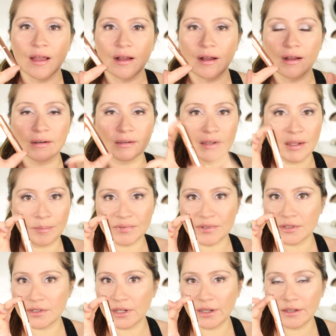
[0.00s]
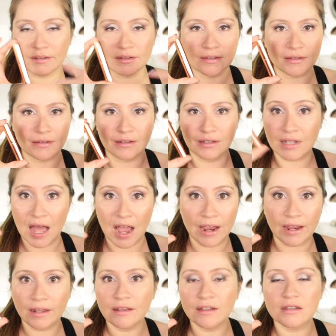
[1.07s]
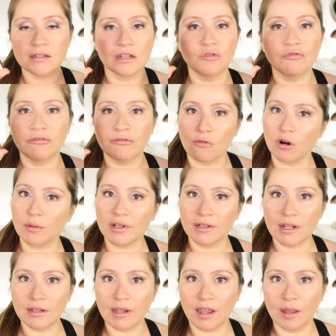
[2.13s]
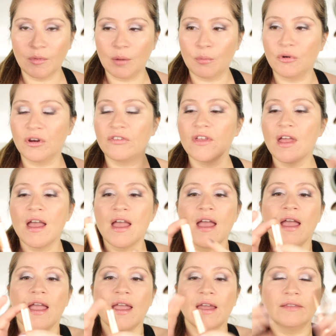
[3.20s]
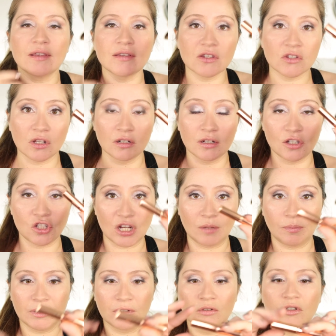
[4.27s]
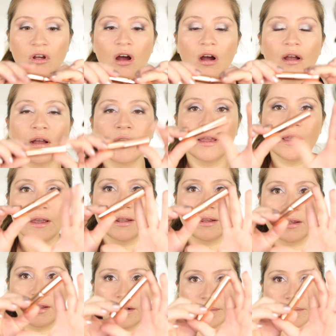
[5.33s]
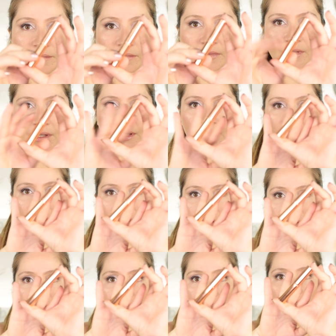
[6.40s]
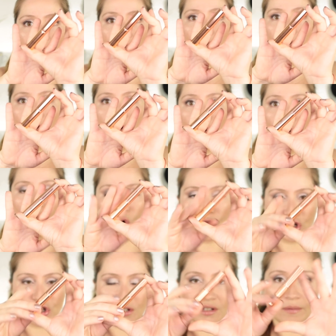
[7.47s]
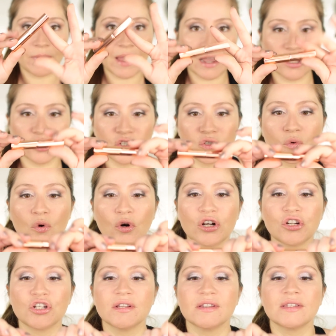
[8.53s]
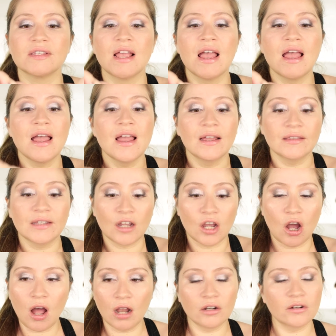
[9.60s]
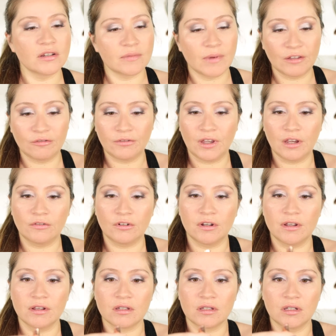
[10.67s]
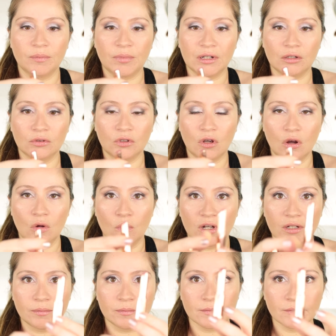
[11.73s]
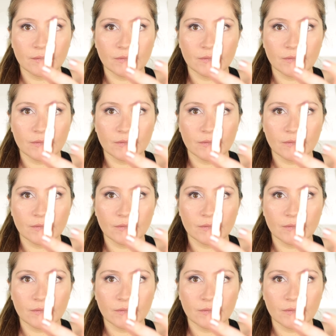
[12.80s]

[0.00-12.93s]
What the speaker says: lipsticks line. Is a new formula that they came up with, and this is in the shade Pillow Talk, and it's gorgeous. The package is gorgeous. The color is my favorite. It's the Pillow Talk one.